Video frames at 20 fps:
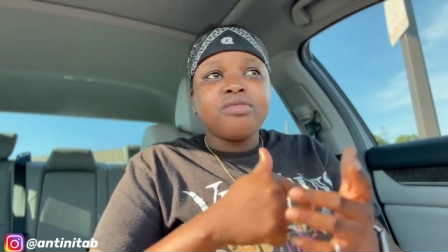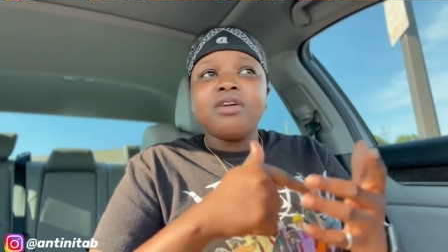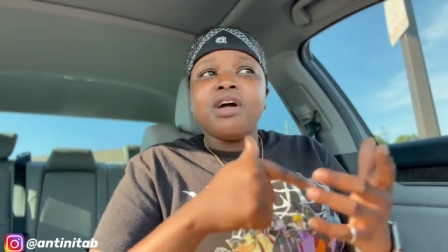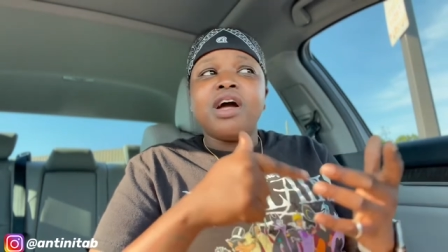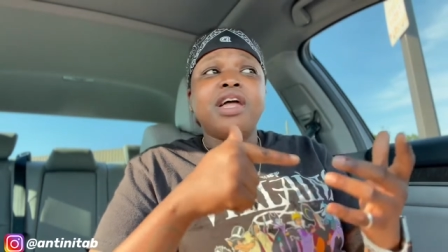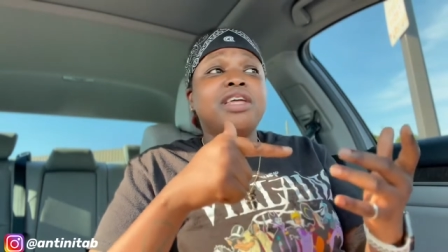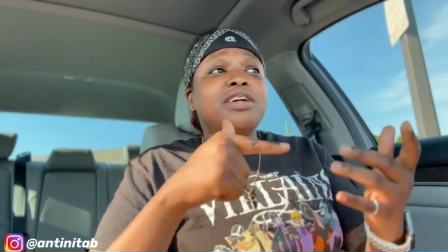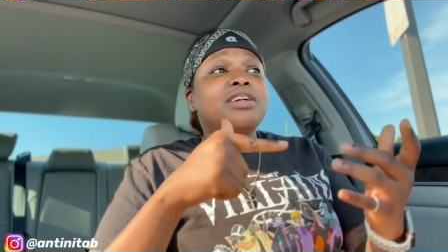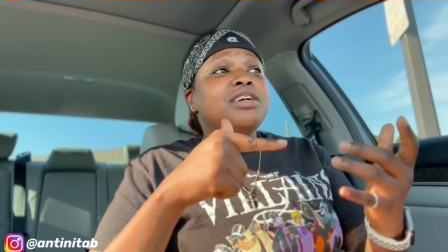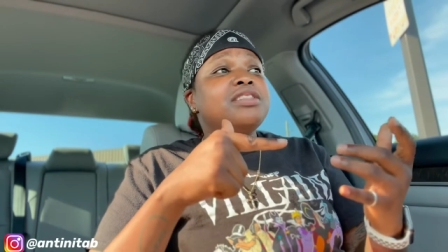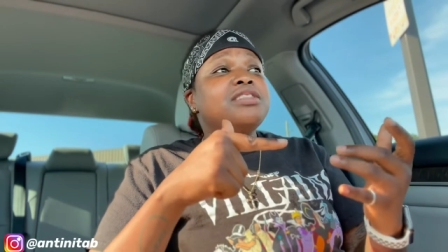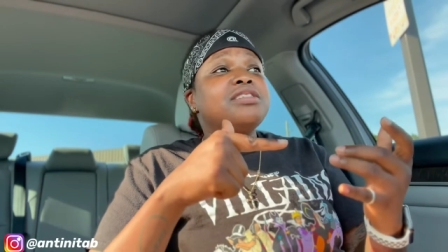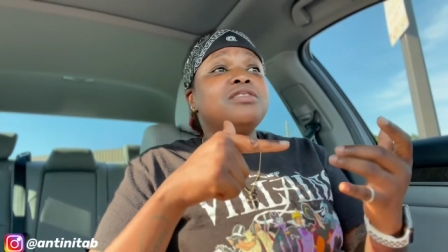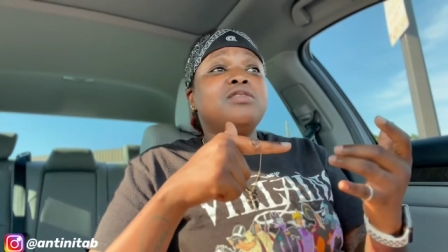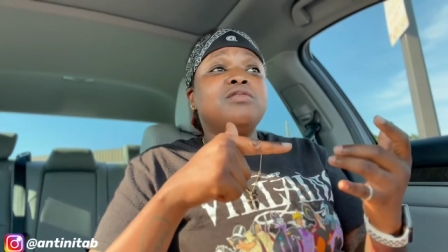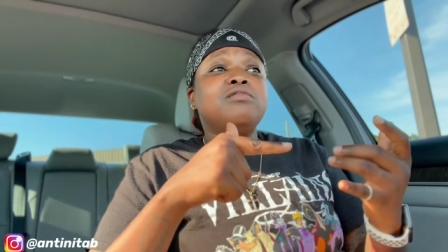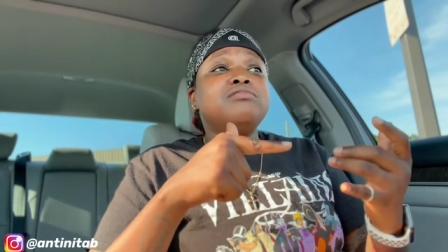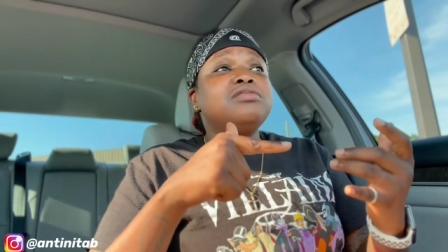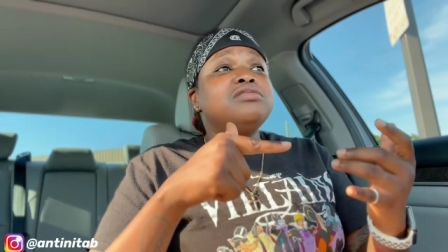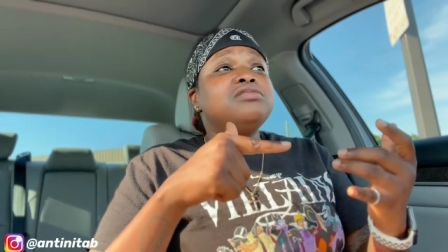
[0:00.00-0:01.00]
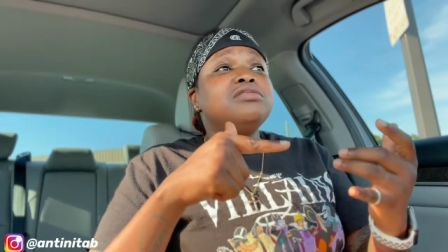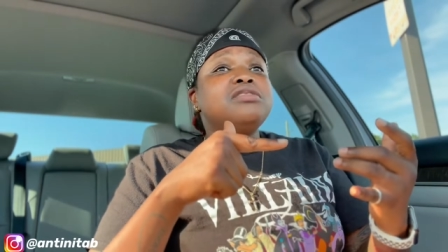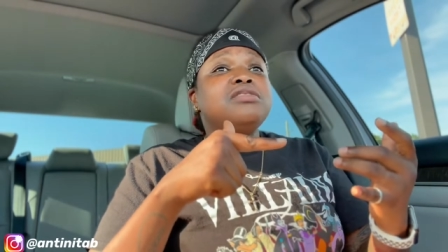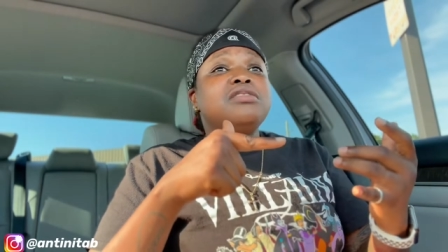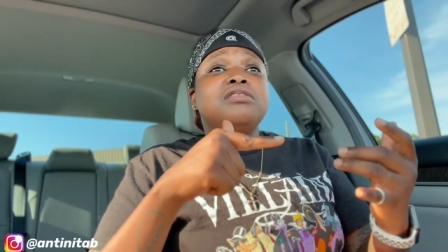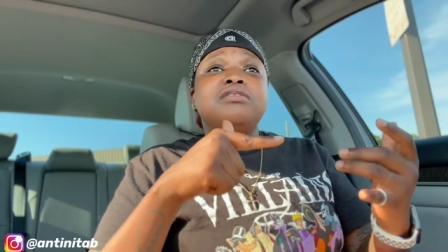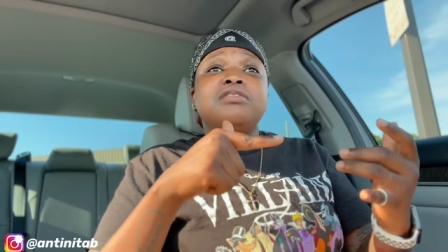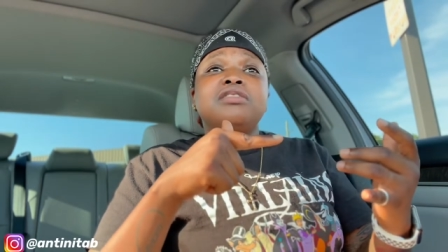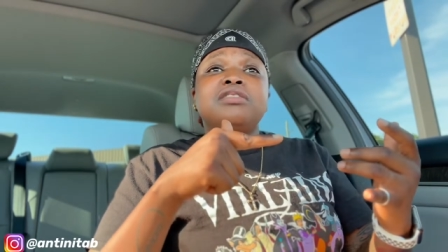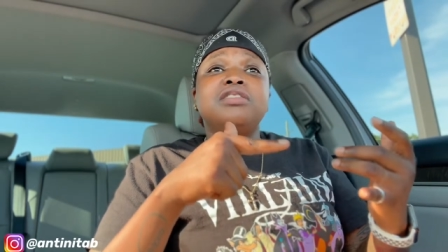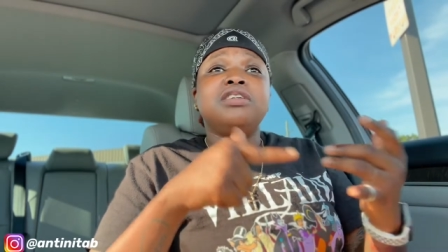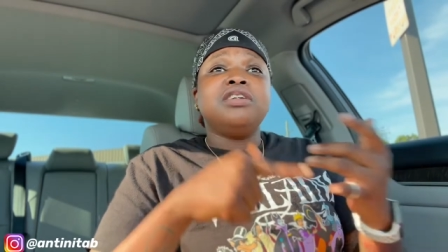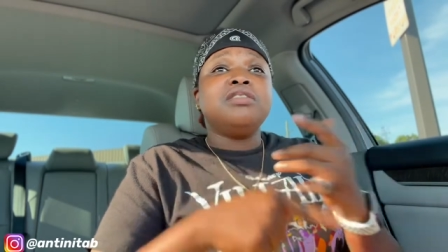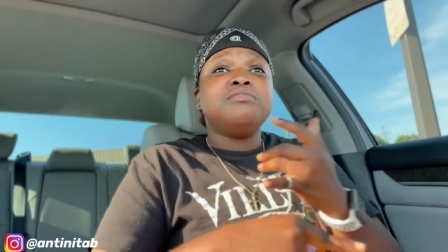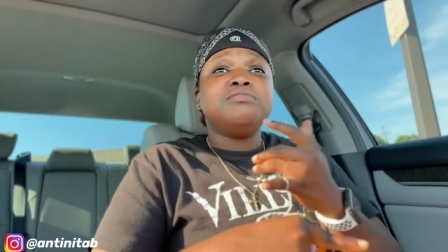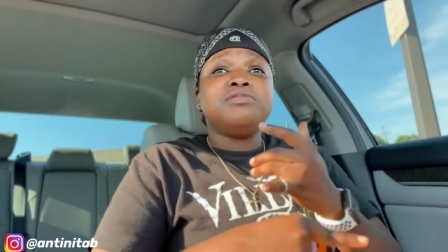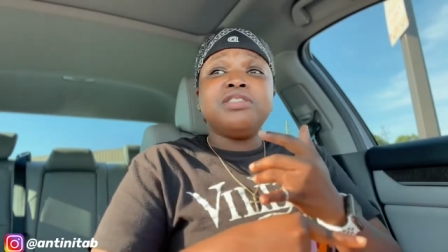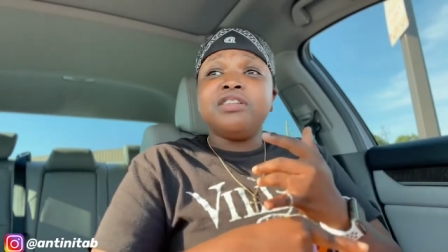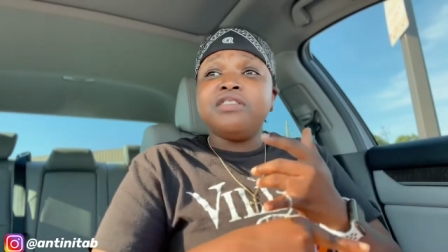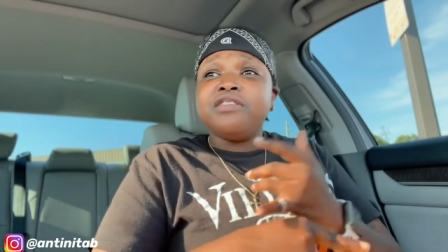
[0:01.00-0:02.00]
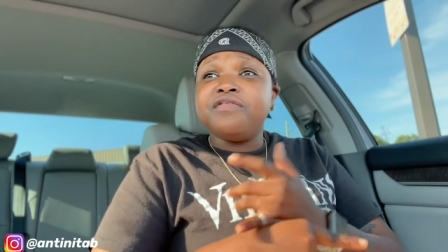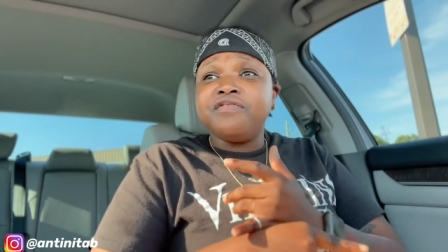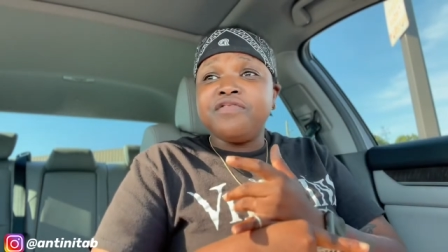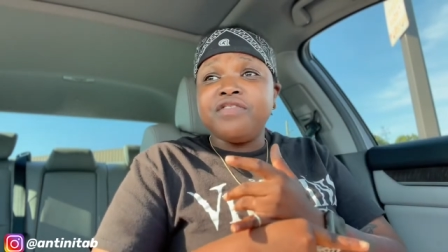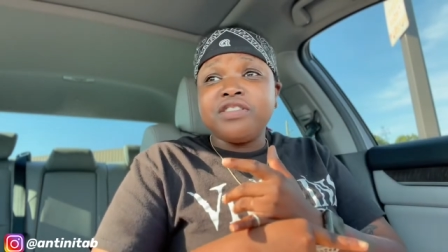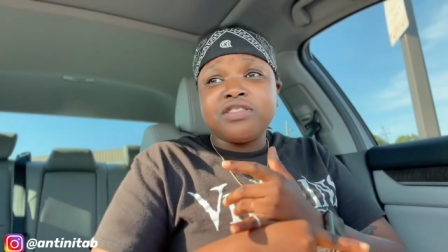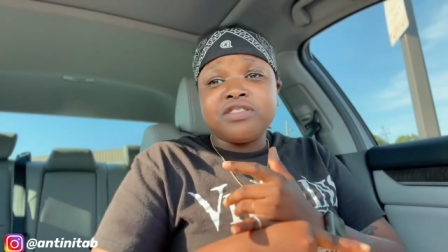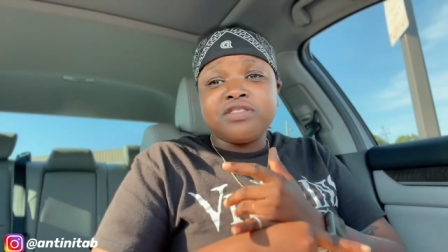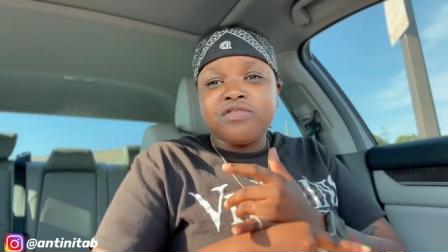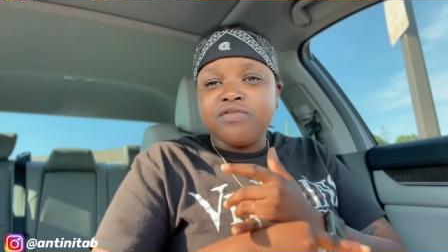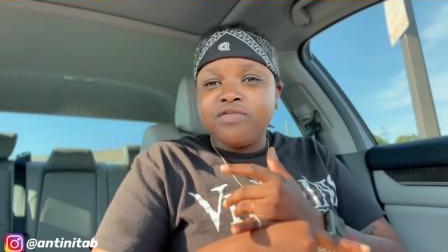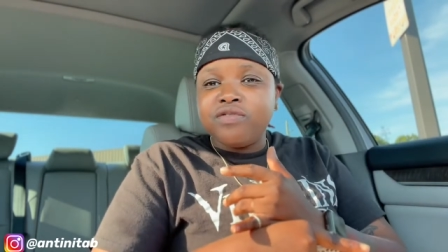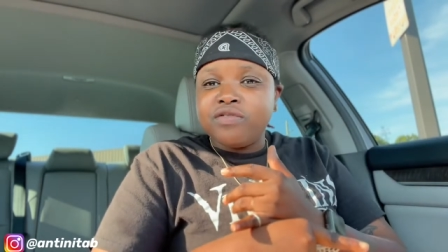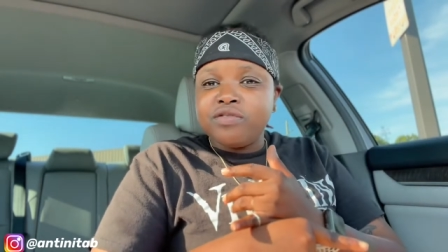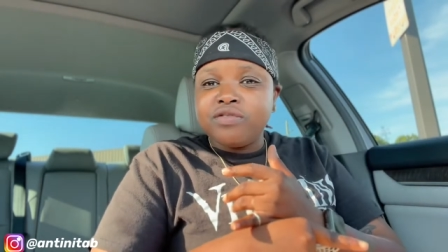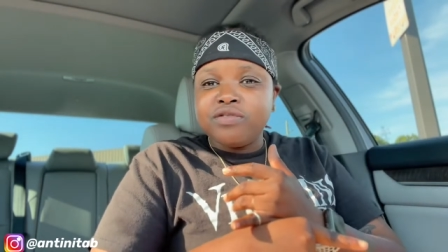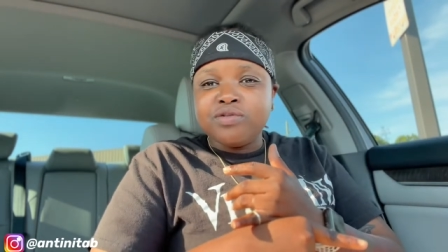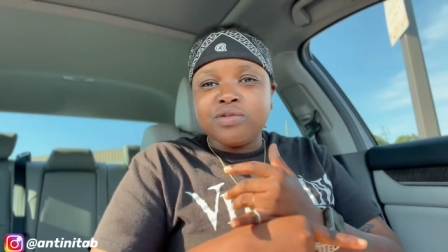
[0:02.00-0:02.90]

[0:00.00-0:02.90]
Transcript: I didn't get to go to the Guild Festival.